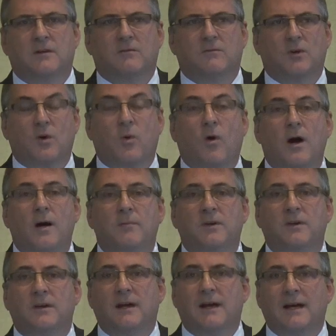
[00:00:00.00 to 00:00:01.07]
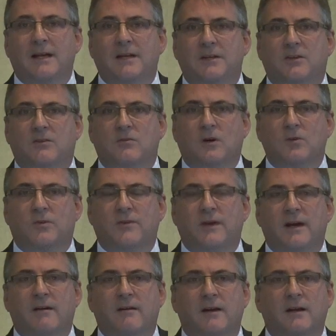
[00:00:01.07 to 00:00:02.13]
requirement and growth
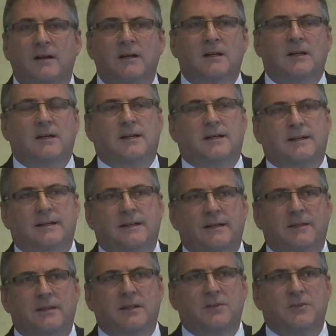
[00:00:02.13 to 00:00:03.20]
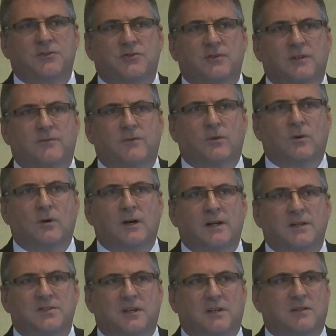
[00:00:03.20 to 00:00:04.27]
area in the industry for
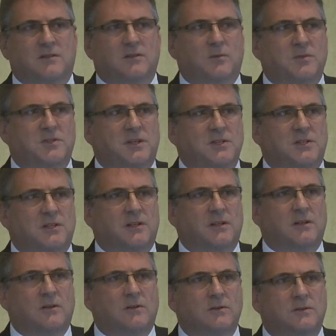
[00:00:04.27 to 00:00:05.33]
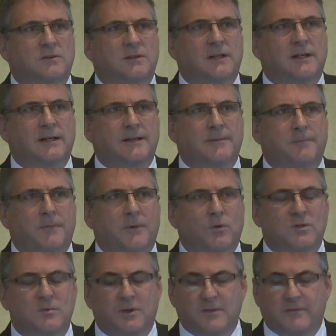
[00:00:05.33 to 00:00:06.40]
a sector deal potentially on
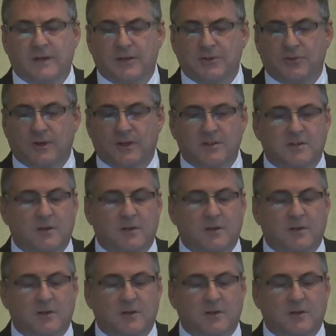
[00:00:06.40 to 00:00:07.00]
automotive electronics.